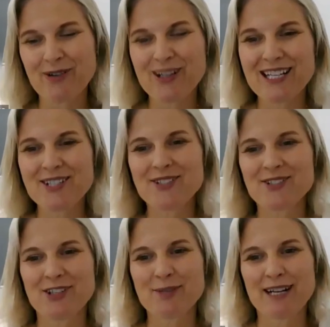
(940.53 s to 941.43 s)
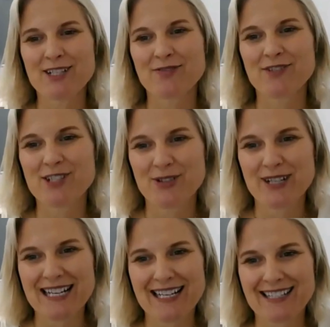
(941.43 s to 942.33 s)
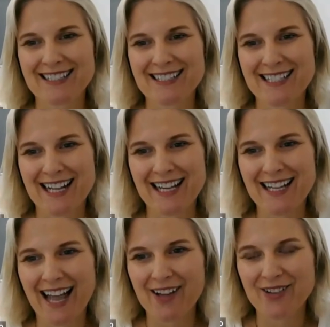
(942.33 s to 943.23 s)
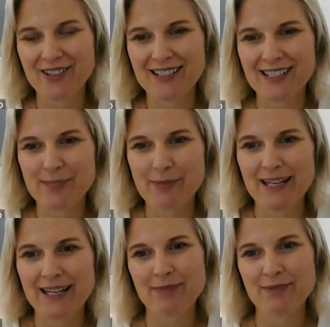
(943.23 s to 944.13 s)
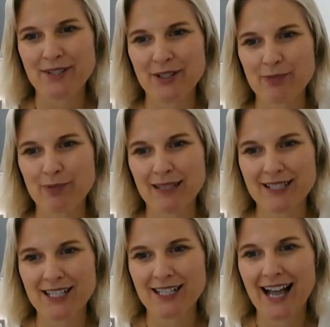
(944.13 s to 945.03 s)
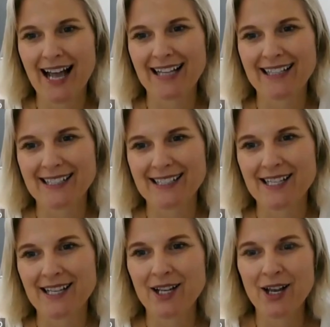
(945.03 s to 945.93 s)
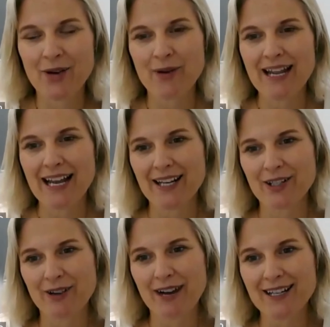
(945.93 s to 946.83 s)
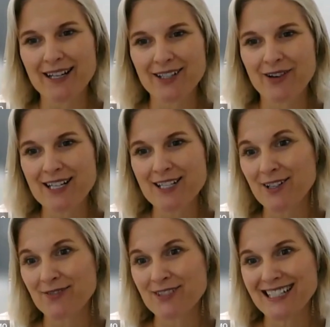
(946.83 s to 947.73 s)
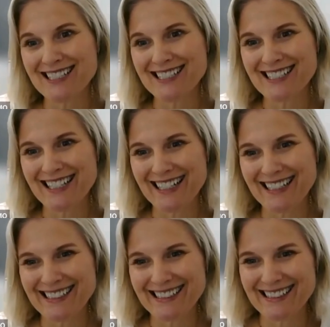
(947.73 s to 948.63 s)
Well, thank you so much for joining us today, Katherine. It's been an absolute pleasure, and we had a great, courageous conversation today.